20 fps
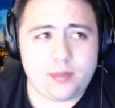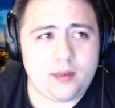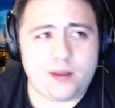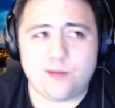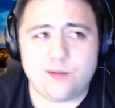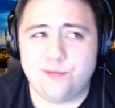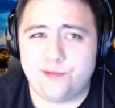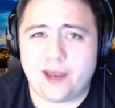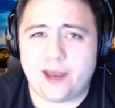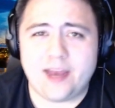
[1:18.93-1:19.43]

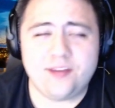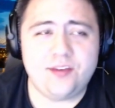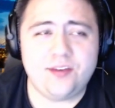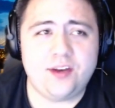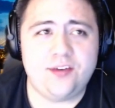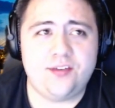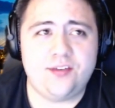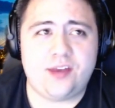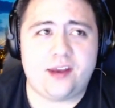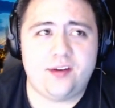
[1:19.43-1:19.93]

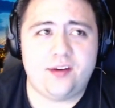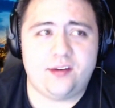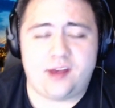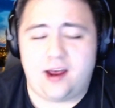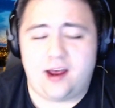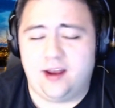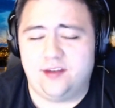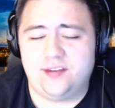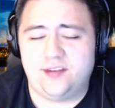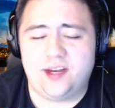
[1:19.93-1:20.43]
fastest set,
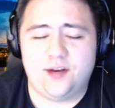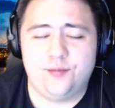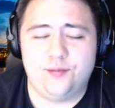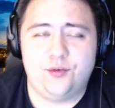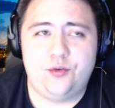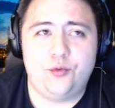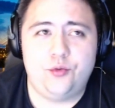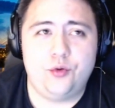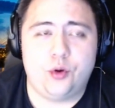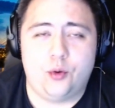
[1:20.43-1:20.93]
uh, set of
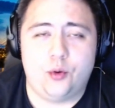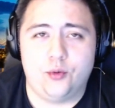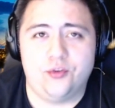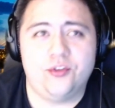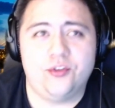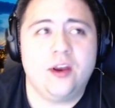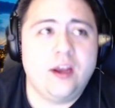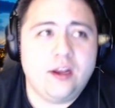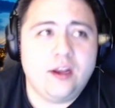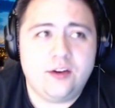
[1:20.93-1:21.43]
two
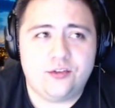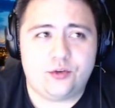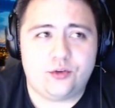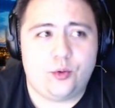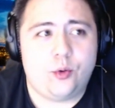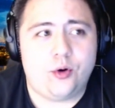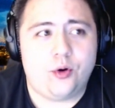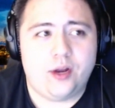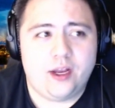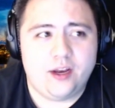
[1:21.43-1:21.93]
goals
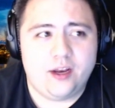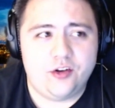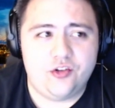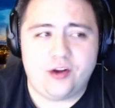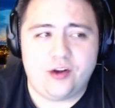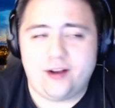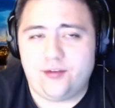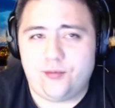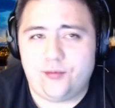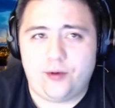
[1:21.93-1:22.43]
scored in
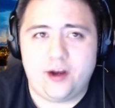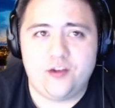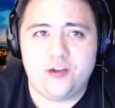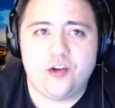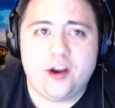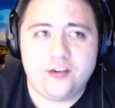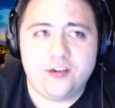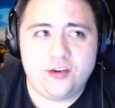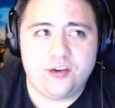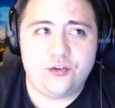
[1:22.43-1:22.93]
Jets
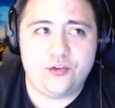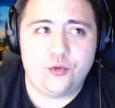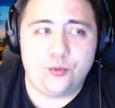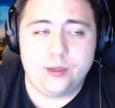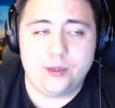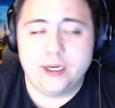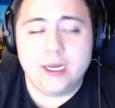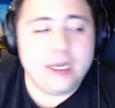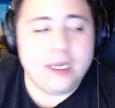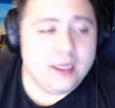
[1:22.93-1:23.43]
franchise
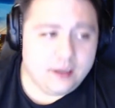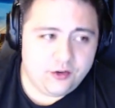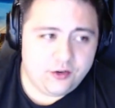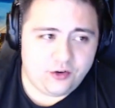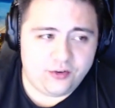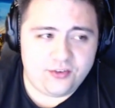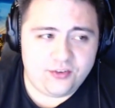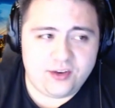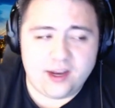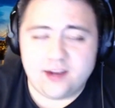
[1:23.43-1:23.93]
history,
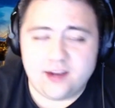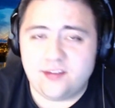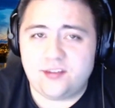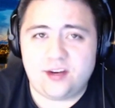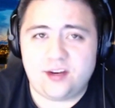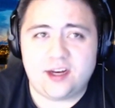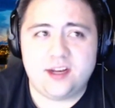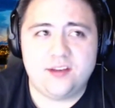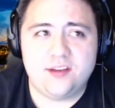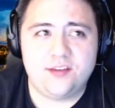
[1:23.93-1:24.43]
just 10
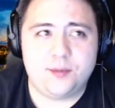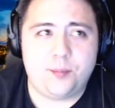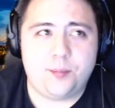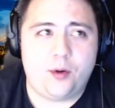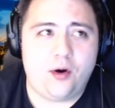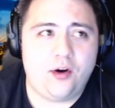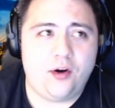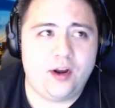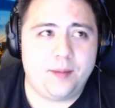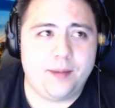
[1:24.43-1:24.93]
seconds
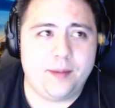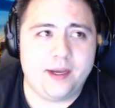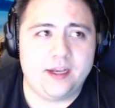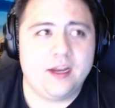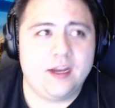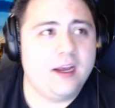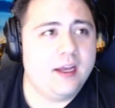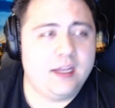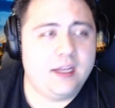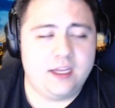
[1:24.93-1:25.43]
apart. I
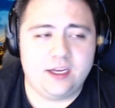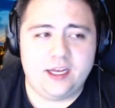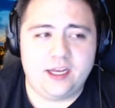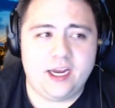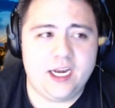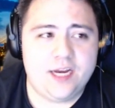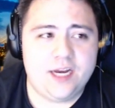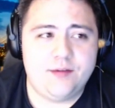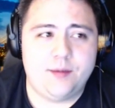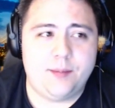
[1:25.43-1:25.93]
mean, you
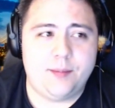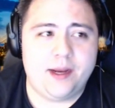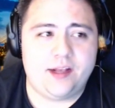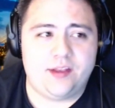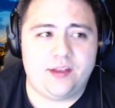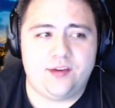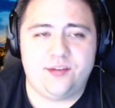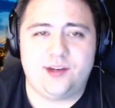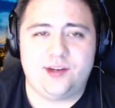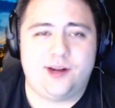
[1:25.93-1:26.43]
can't even
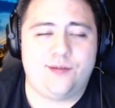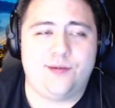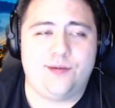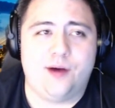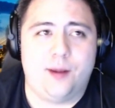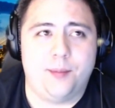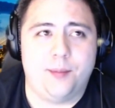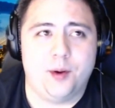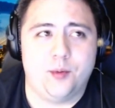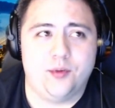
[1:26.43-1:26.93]
make this stuff
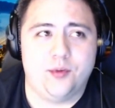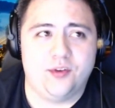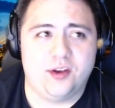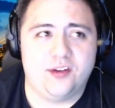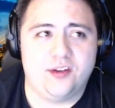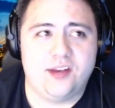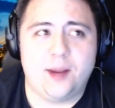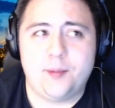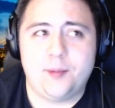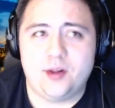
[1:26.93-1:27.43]
up. It was a
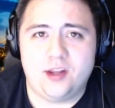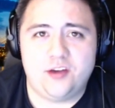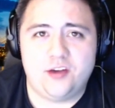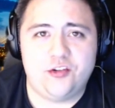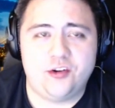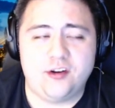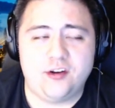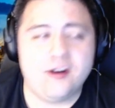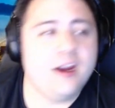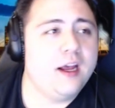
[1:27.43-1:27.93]

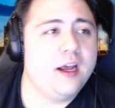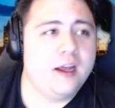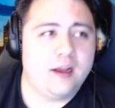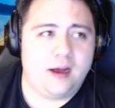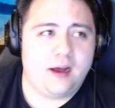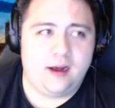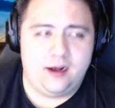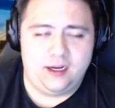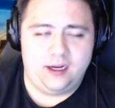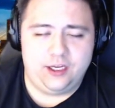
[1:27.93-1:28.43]
demolition.
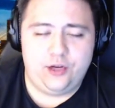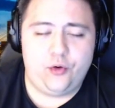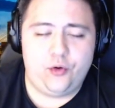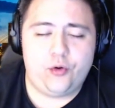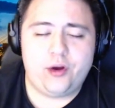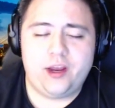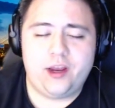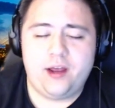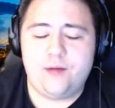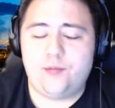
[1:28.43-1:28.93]
Uh,
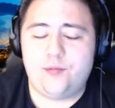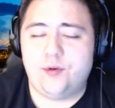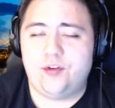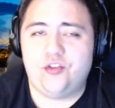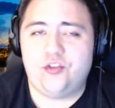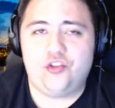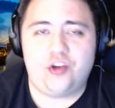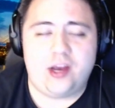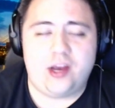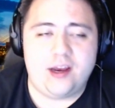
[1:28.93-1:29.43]
Georgiev
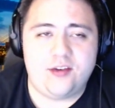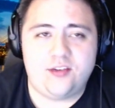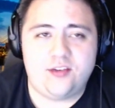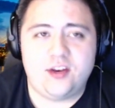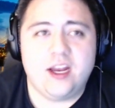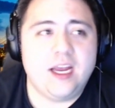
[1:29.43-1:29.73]
was chased.